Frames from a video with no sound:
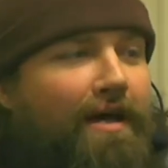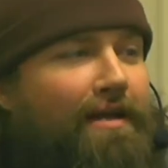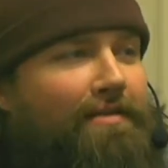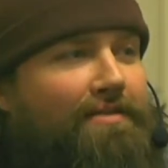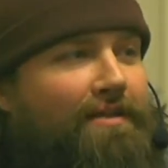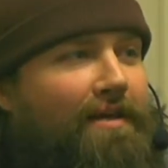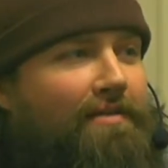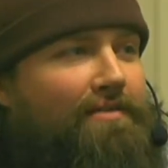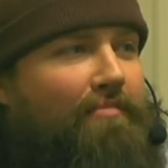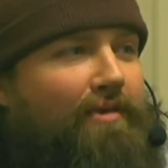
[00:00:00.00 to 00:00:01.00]
seeing
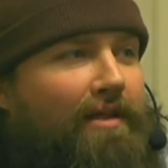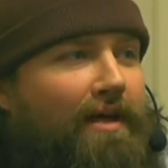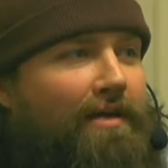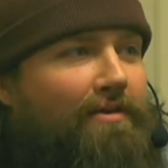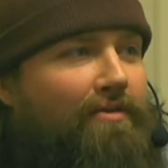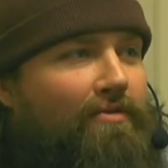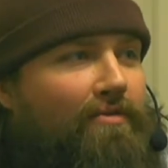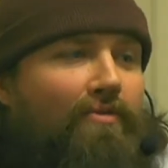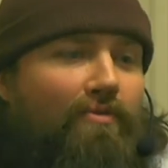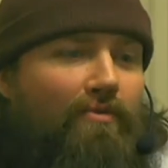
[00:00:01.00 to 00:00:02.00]
somebody like you
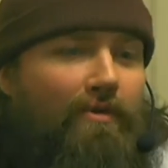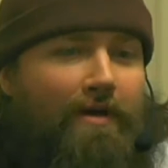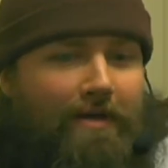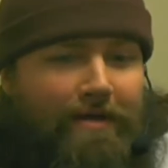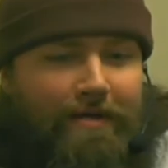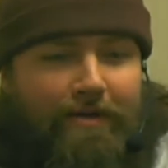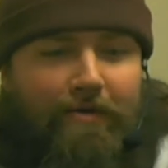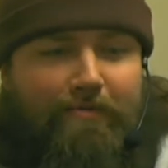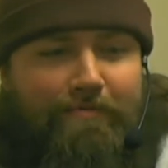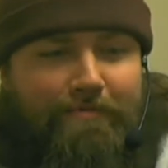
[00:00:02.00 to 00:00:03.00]
who,
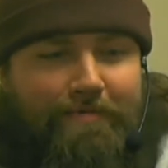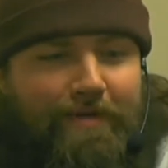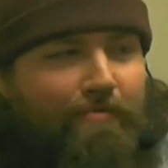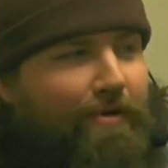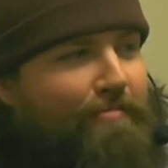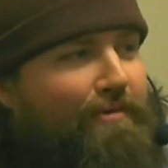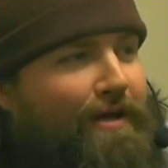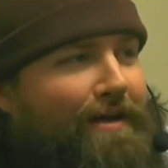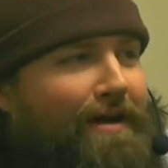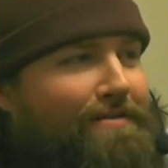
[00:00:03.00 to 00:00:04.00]
didn't really play in
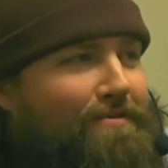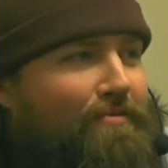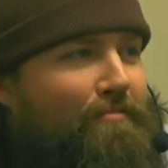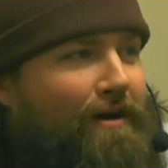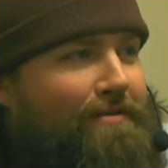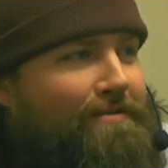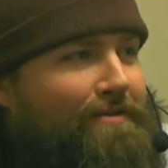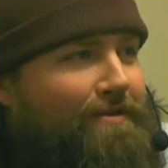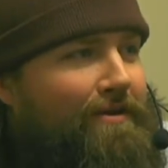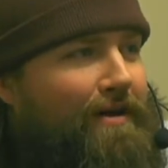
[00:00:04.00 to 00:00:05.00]
high school much.
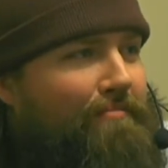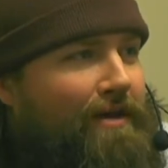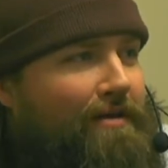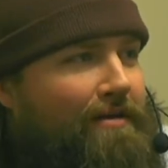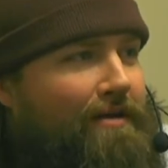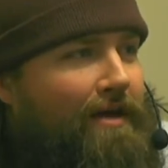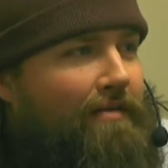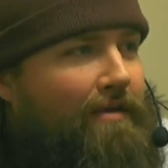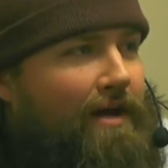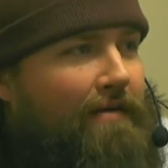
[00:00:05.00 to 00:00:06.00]
You know what I mean? And
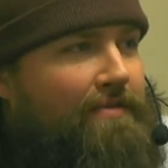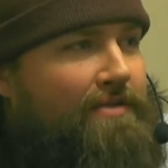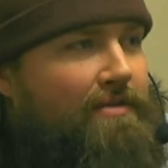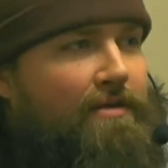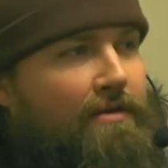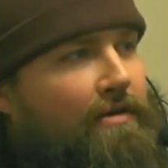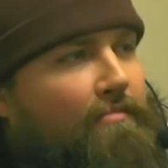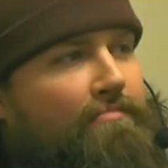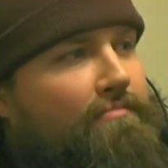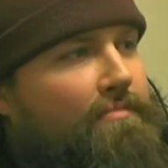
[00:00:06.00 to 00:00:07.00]
then obviously you're a
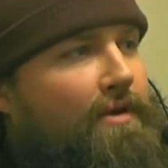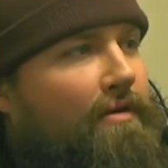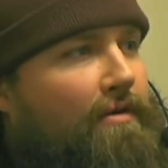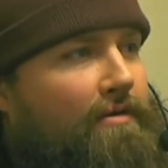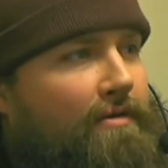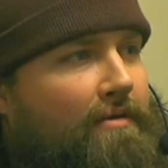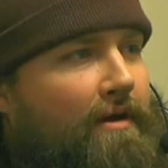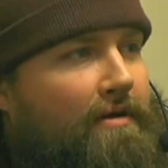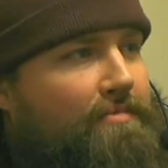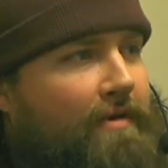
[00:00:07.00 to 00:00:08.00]

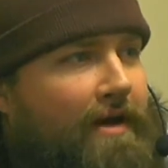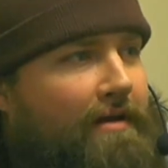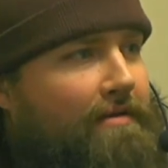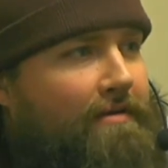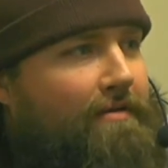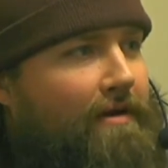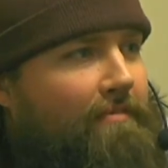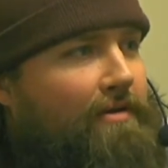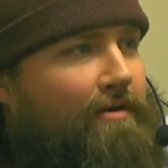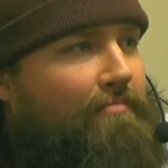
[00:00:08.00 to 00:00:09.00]
large man. You know what I mean?
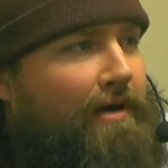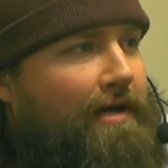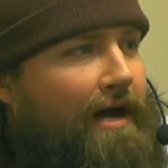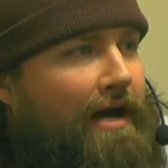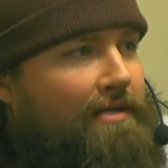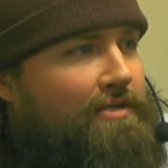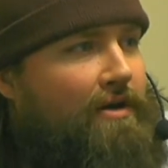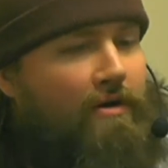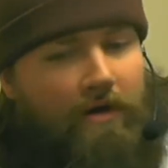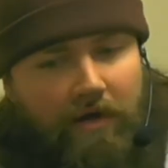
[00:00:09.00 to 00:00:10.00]
You're a big guy.
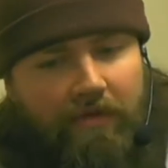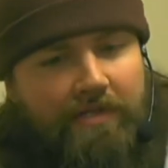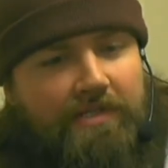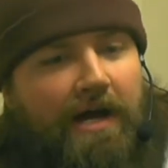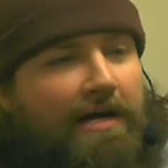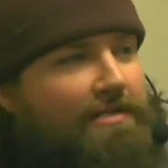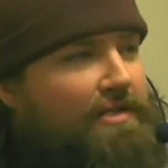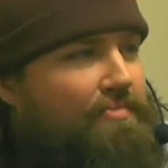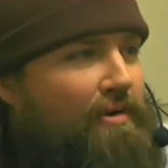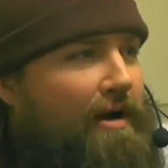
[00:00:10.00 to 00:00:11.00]
So the size is
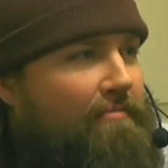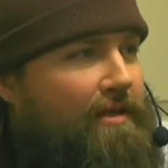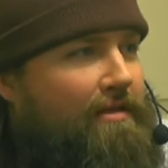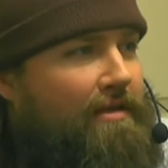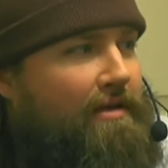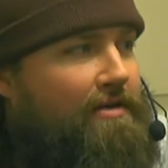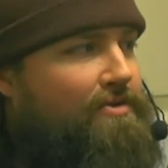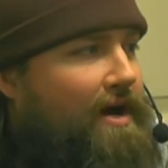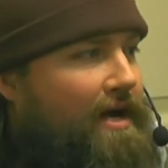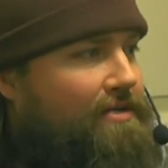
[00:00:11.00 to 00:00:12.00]
probably the
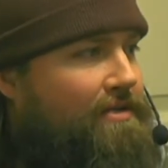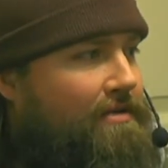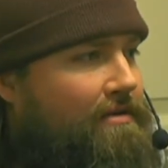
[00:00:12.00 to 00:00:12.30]
attraction,